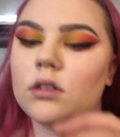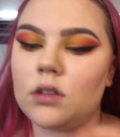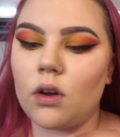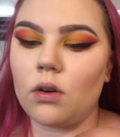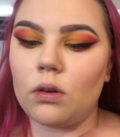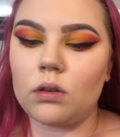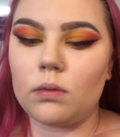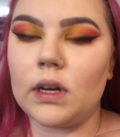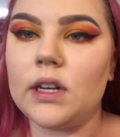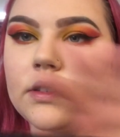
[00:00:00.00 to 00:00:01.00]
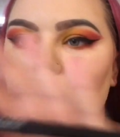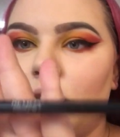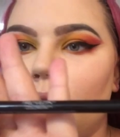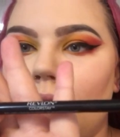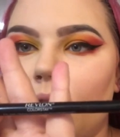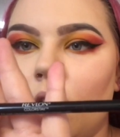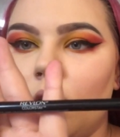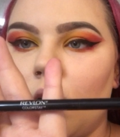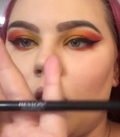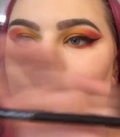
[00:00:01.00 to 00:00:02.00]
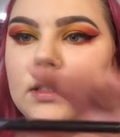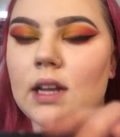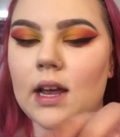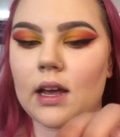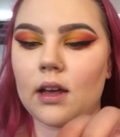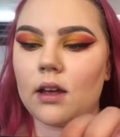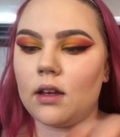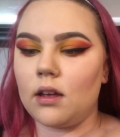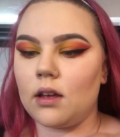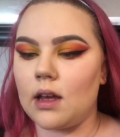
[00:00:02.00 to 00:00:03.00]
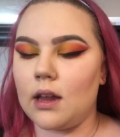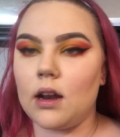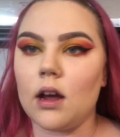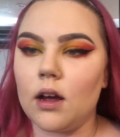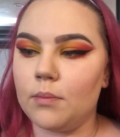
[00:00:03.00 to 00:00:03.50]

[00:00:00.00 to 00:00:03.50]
So the one I use is the Revlon Color Stay in